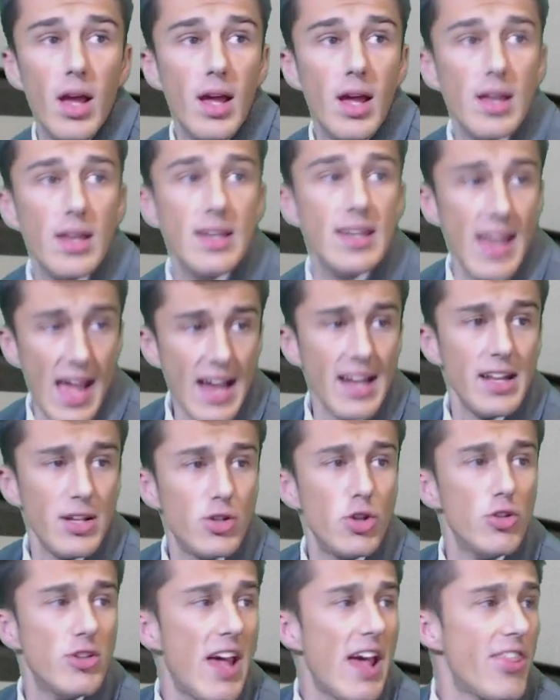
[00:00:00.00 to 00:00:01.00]

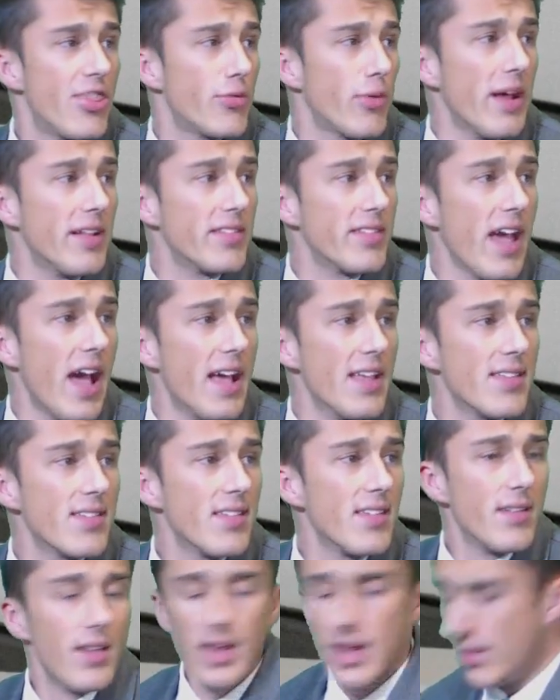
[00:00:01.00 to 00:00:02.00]
92 death threats, guys,
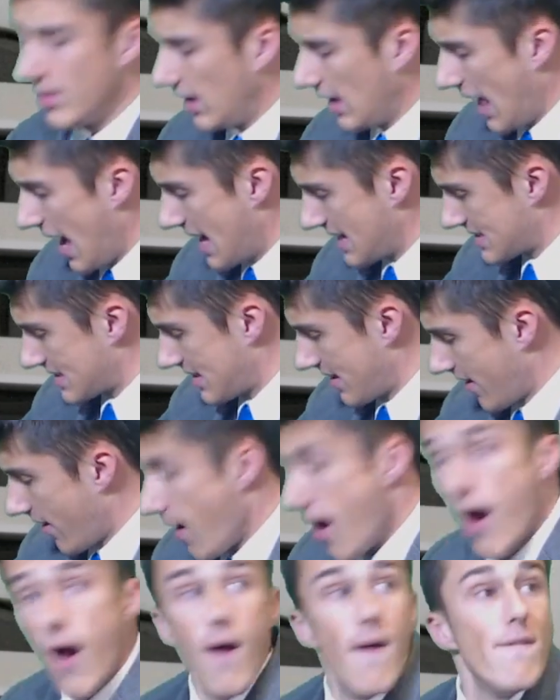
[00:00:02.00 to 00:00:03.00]
in the last
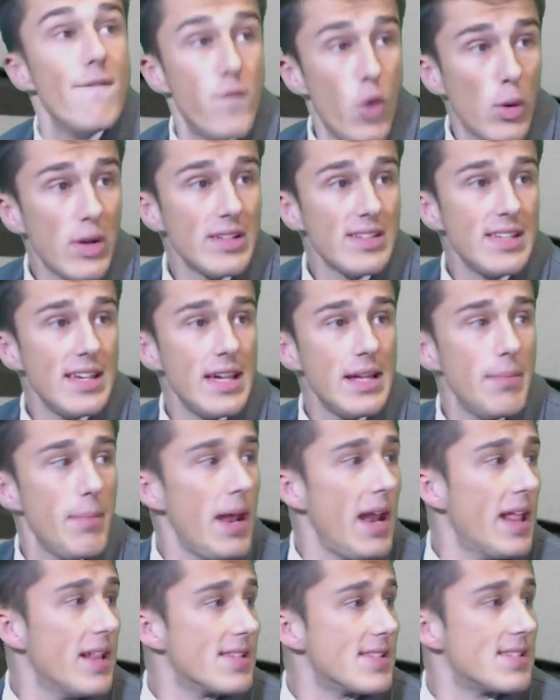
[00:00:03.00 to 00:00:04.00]
14
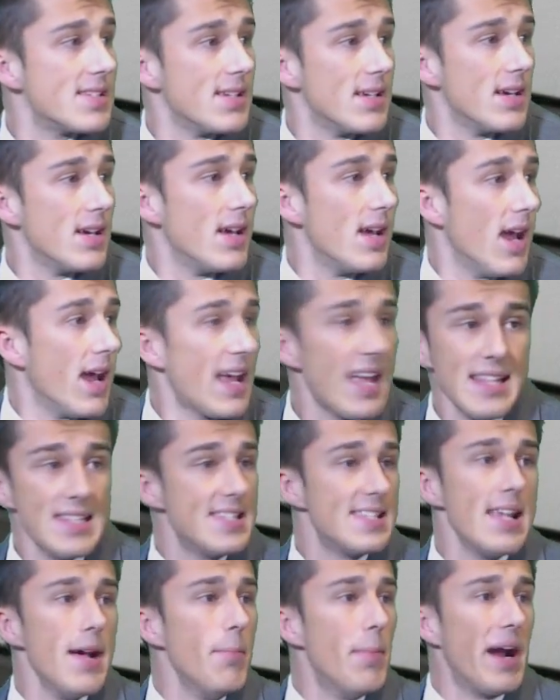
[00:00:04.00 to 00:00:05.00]
minutes. Can
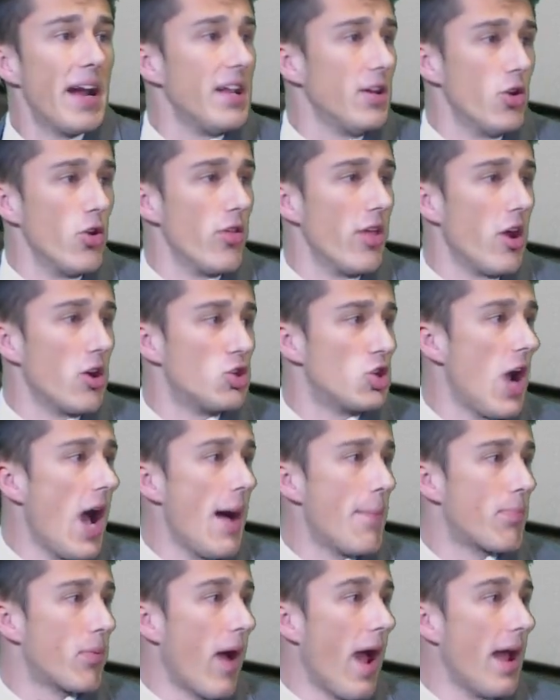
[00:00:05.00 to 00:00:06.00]
somebody do their
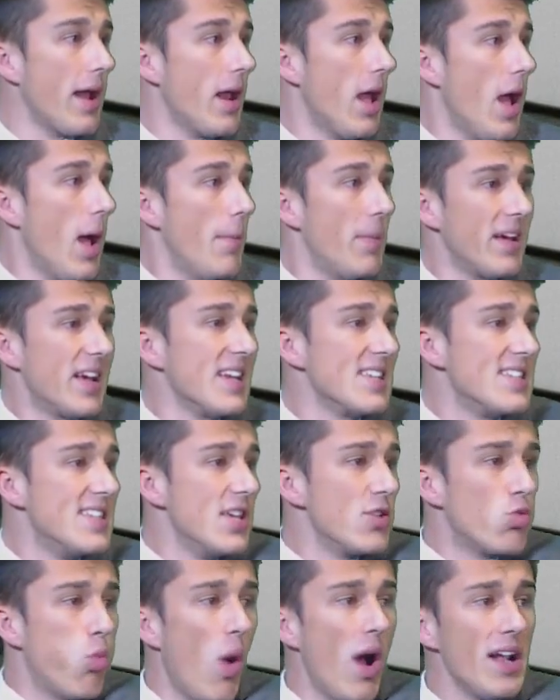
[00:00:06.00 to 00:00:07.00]
job right? because this
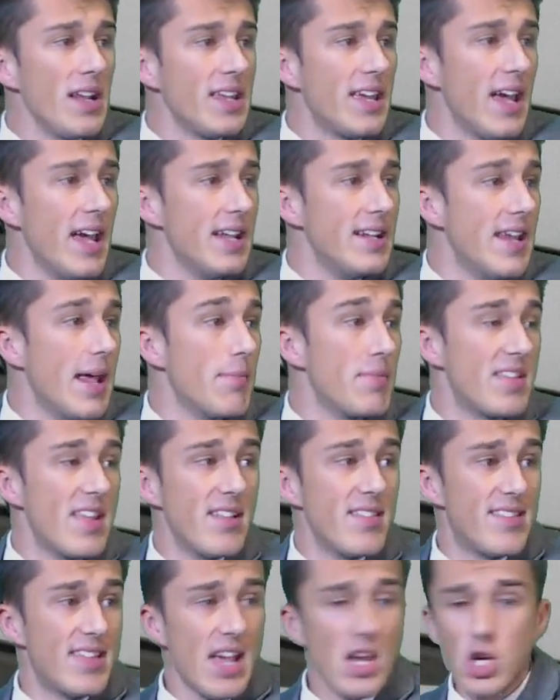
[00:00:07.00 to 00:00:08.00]
one kid named
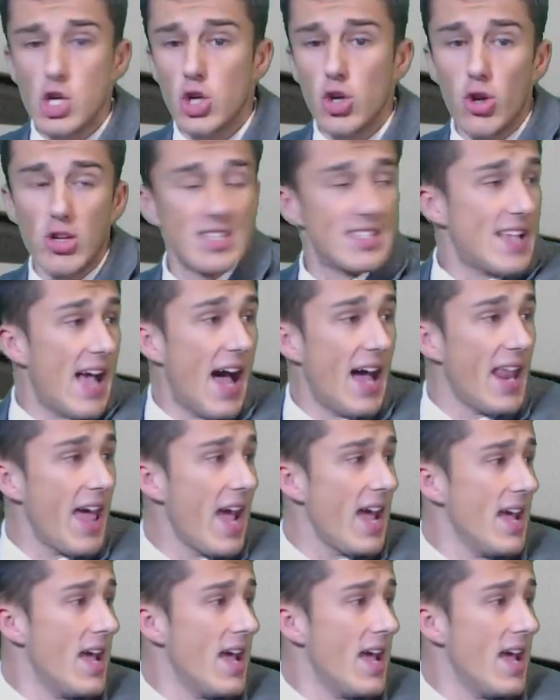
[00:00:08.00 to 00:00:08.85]
Sensational Sane